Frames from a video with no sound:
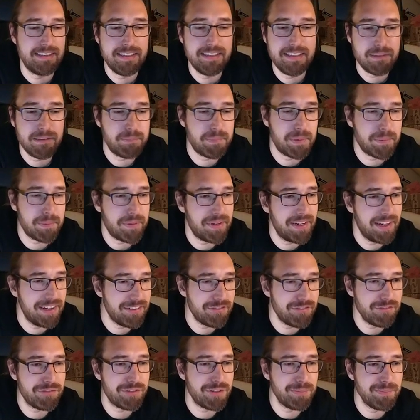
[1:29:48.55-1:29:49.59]
a little
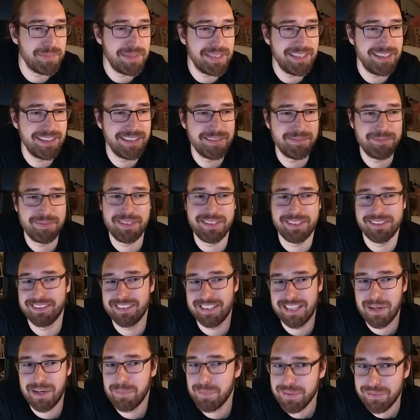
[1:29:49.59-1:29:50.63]
preparation for me
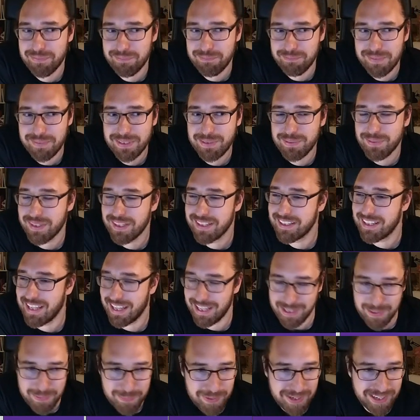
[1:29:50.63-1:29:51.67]
because I would be doing it
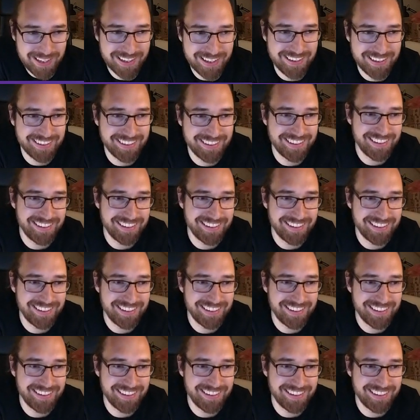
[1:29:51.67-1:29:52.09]
anyway.